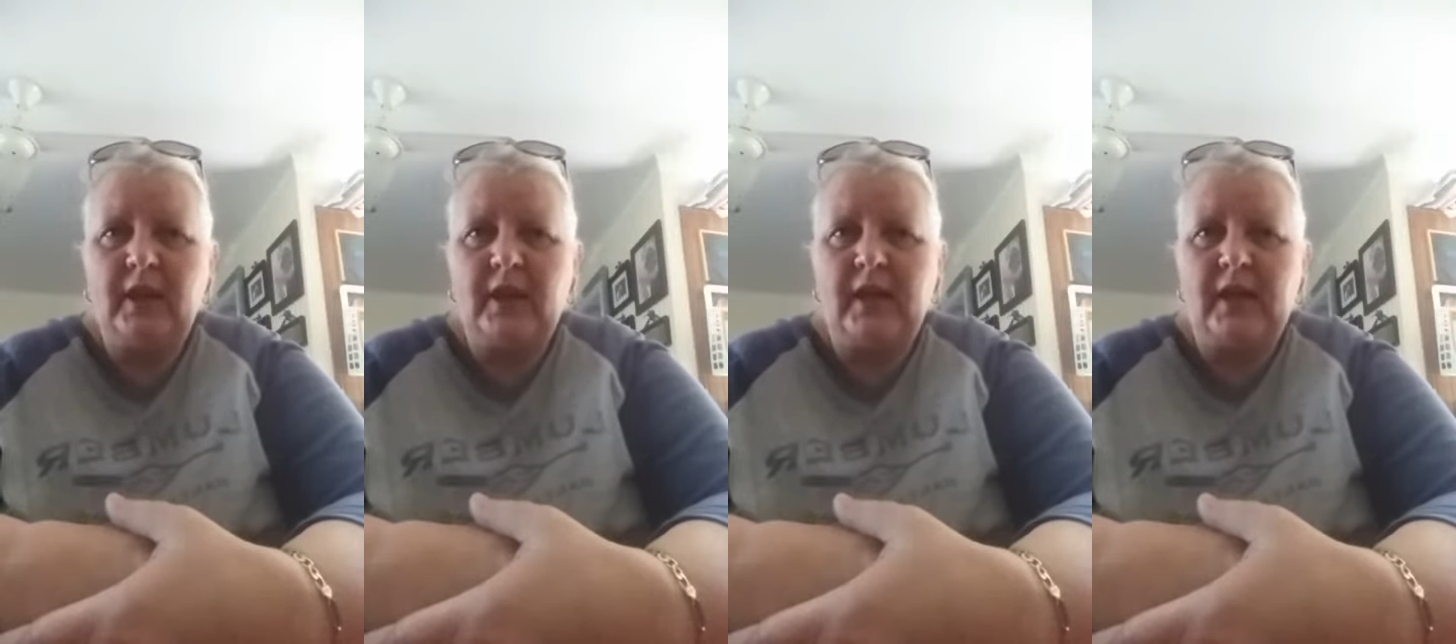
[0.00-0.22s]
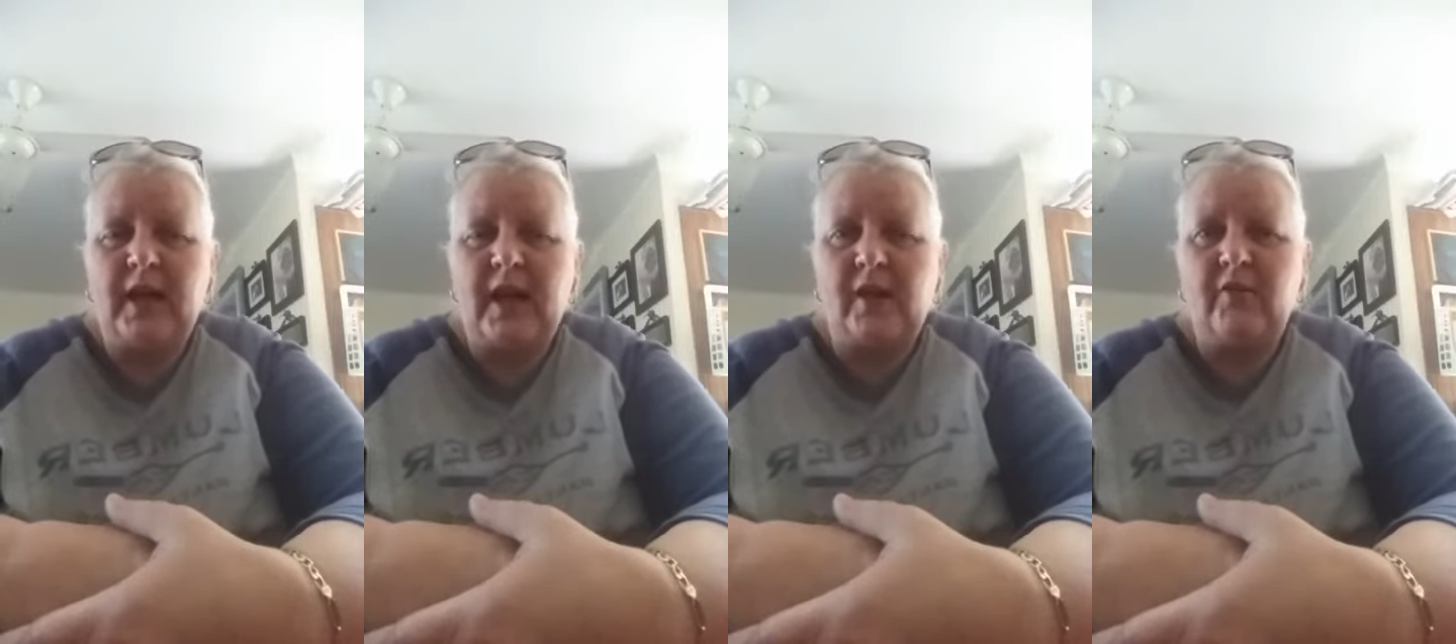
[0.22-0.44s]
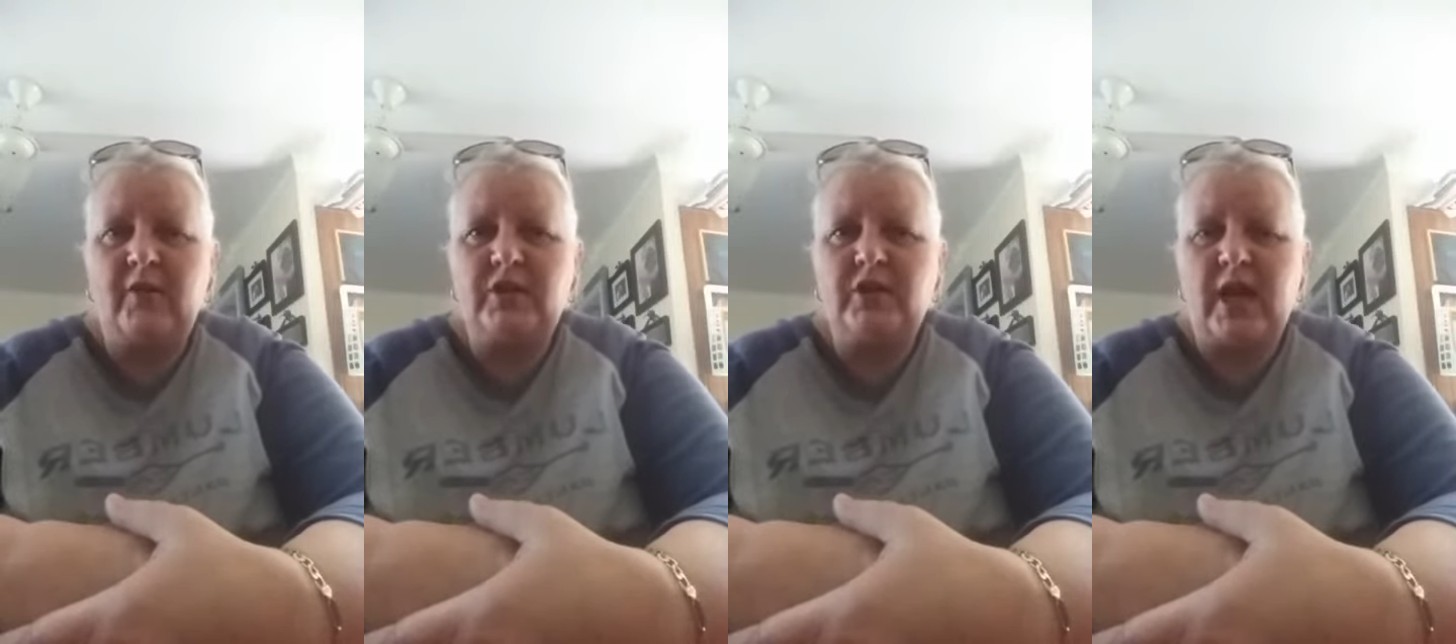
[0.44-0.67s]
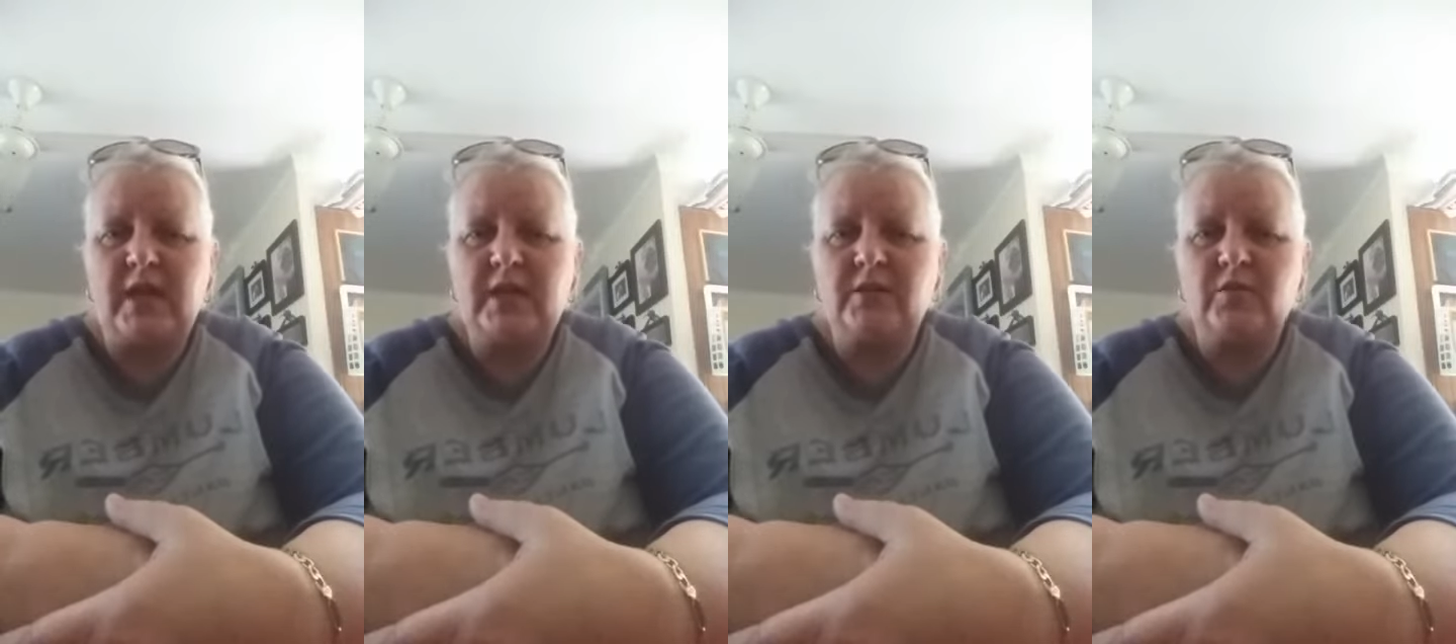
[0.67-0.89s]
at Hungry
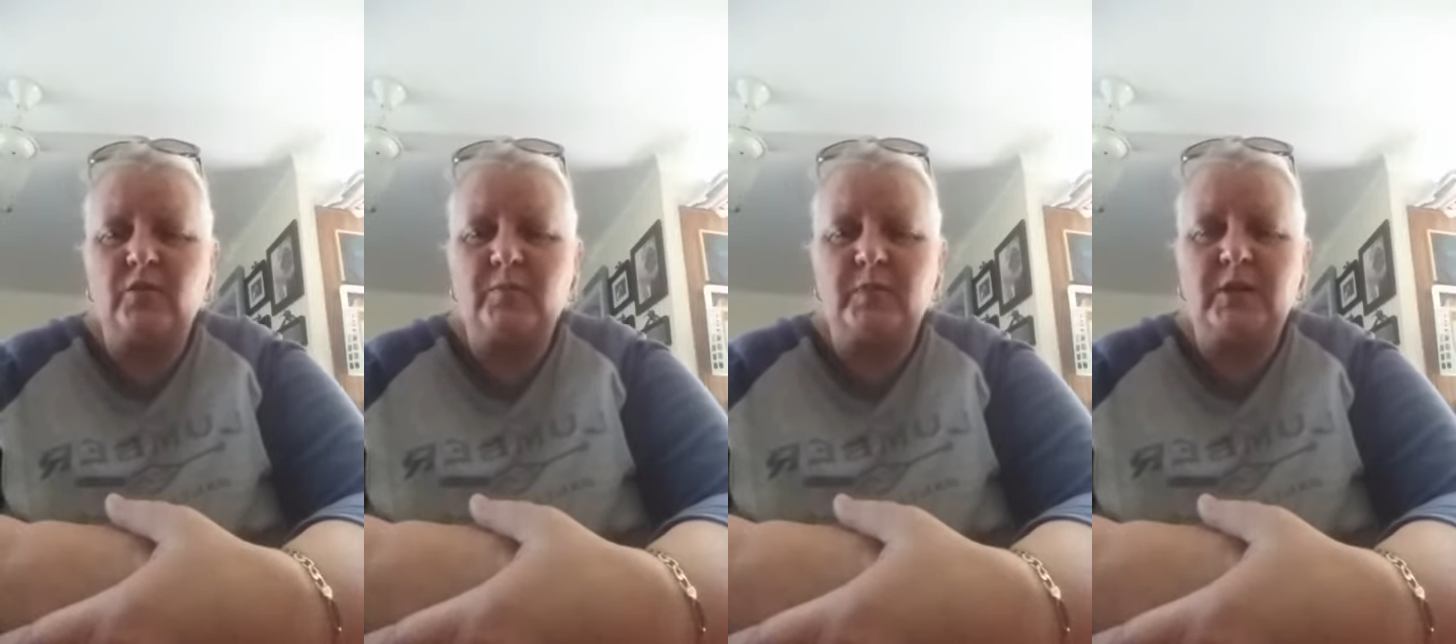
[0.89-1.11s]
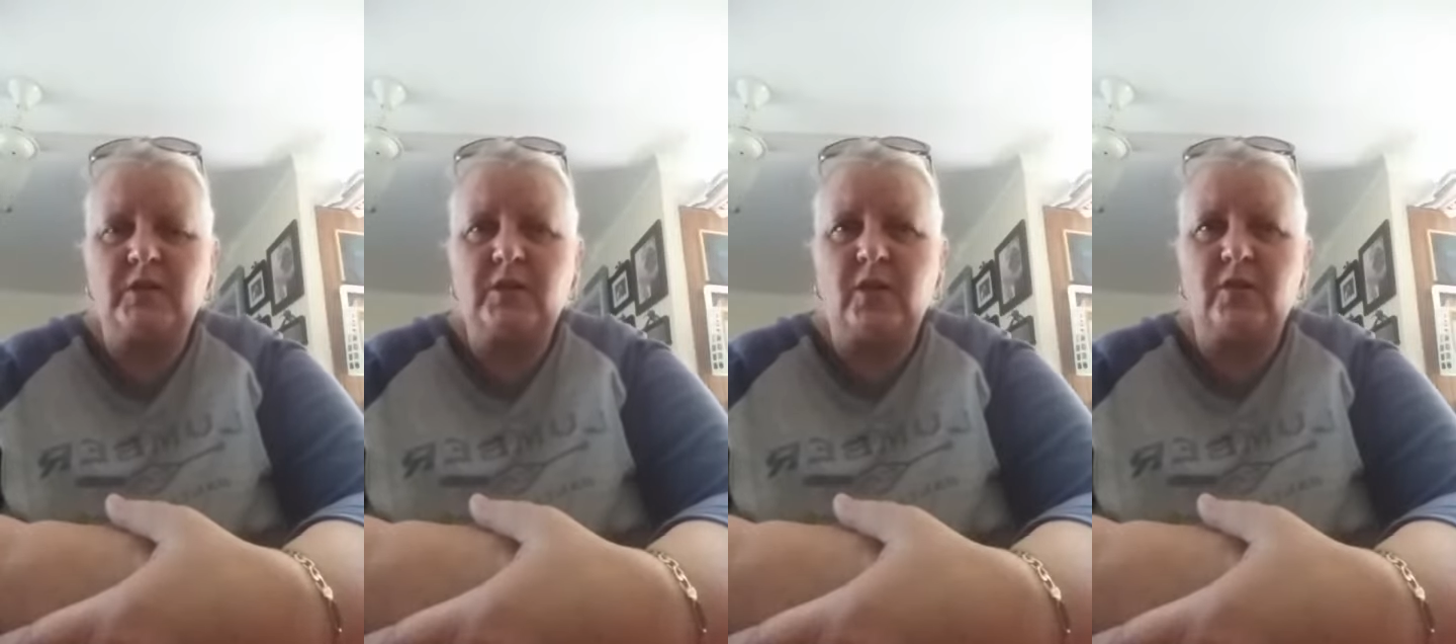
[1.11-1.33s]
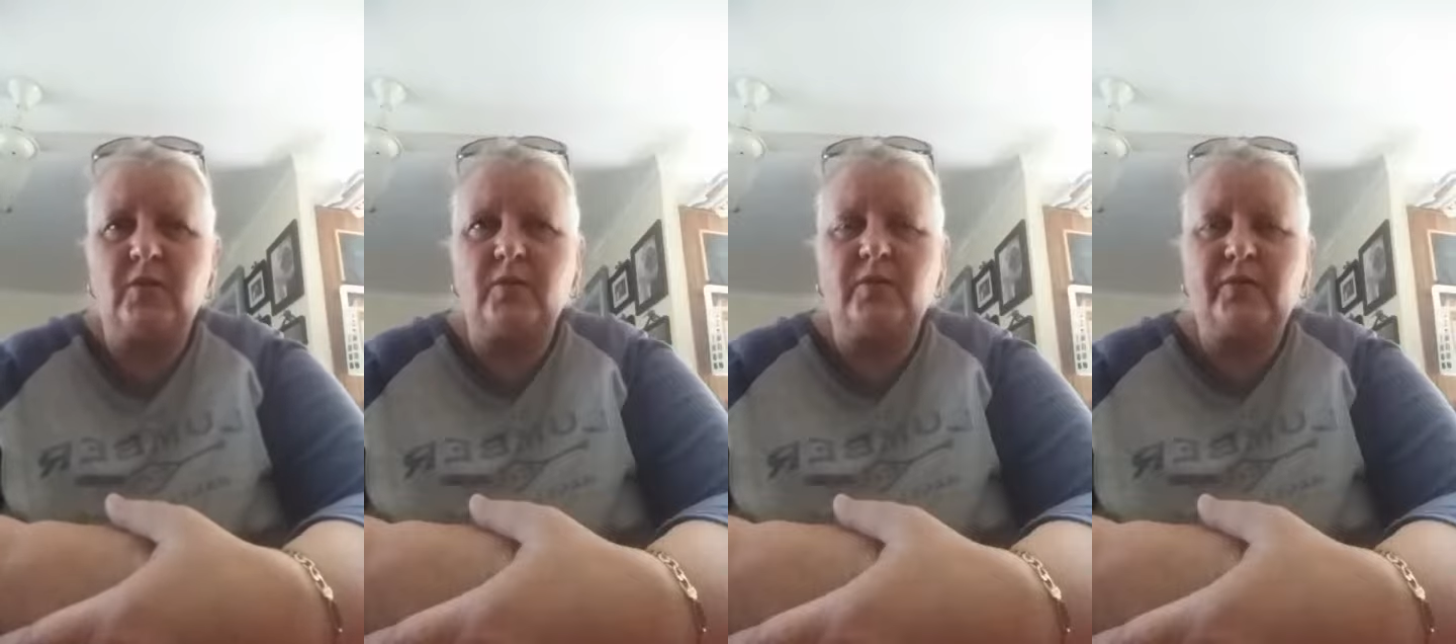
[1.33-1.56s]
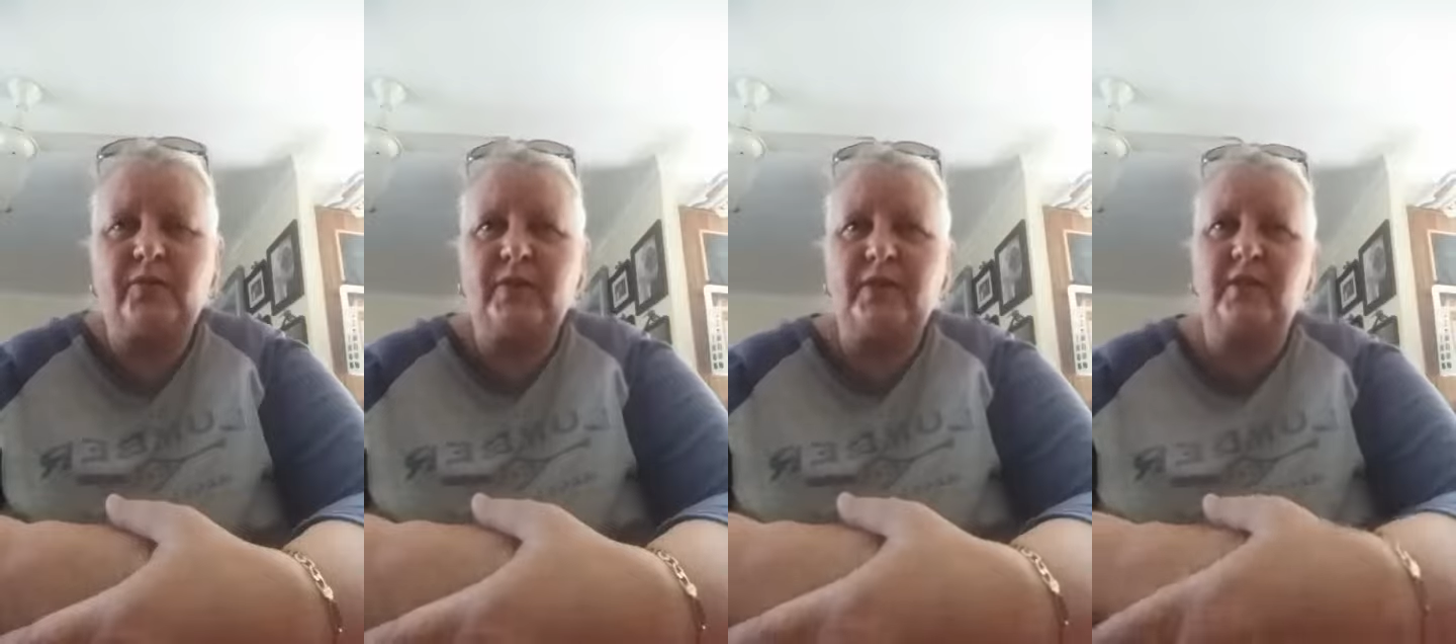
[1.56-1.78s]
Jack's or
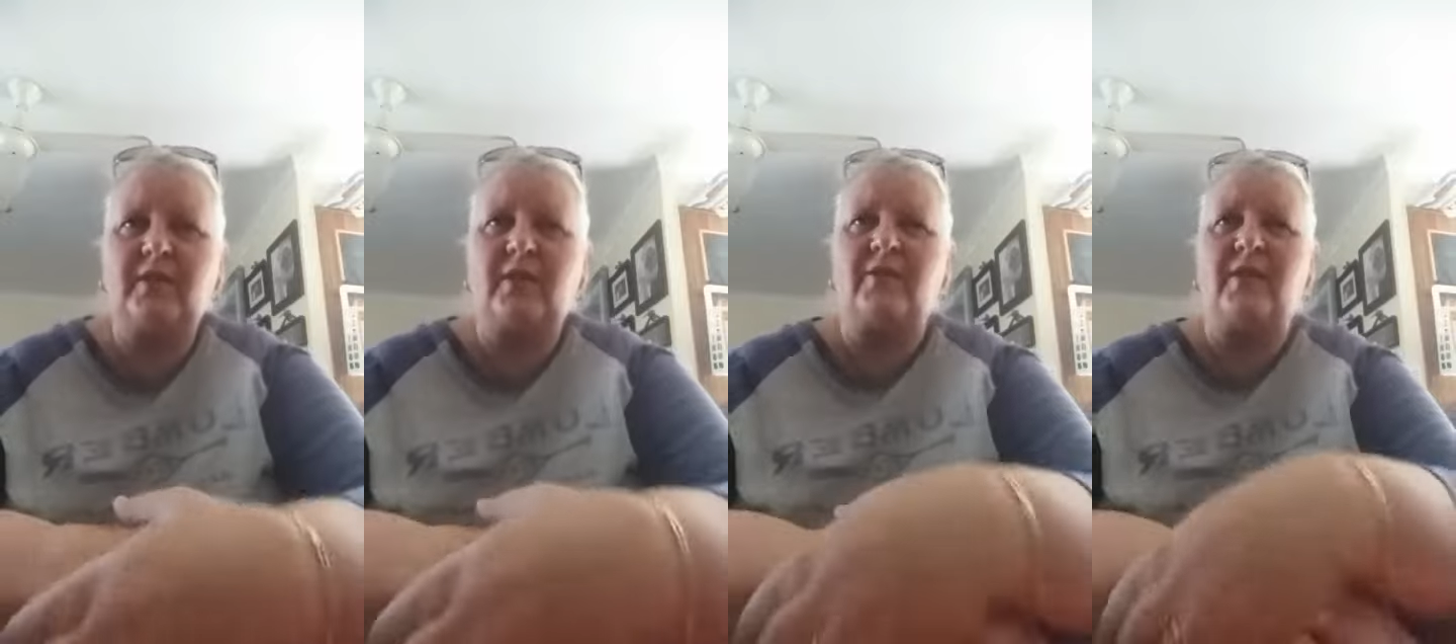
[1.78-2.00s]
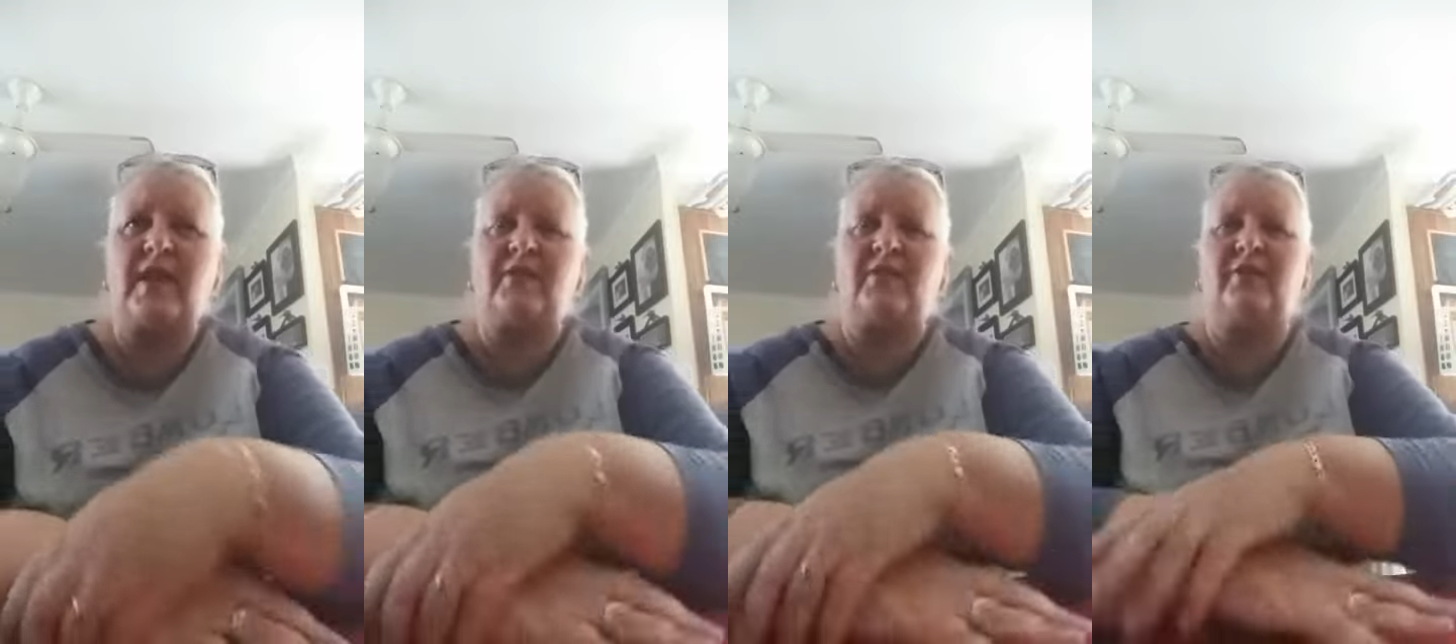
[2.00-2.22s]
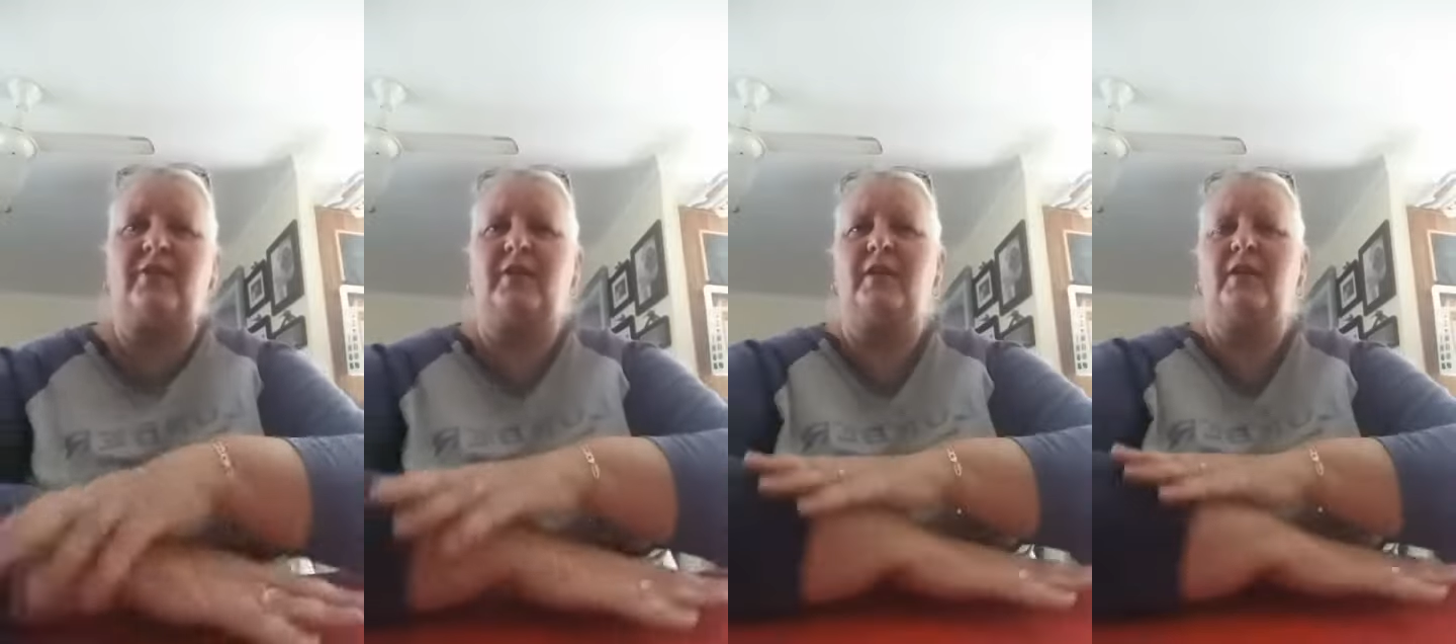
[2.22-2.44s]
McDonald's. So that's